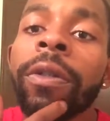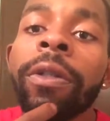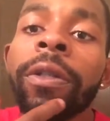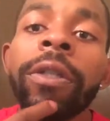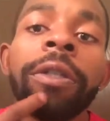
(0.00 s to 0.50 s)

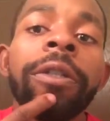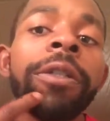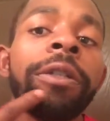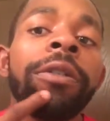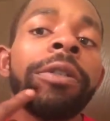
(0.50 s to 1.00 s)
right
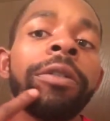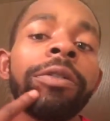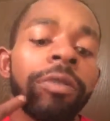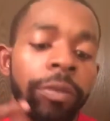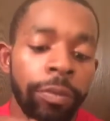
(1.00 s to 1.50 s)
there.
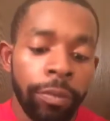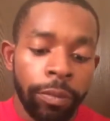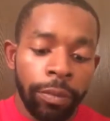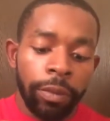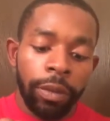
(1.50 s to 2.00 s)

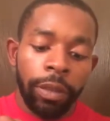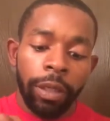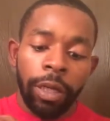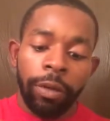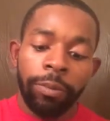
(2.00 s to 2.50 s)

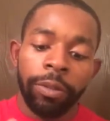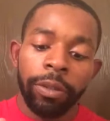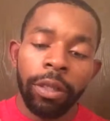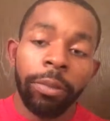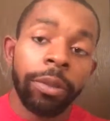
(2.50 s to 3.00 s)
Then I'll put
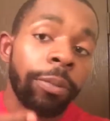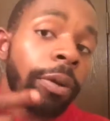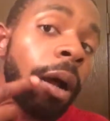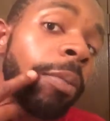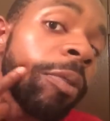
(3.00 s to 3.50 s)
some in the
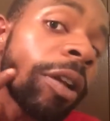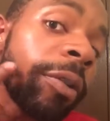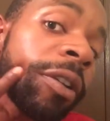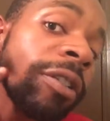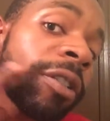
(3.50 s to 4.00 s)
problem
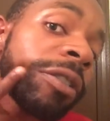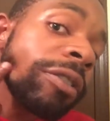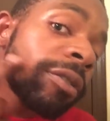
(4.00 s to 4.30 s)
areas,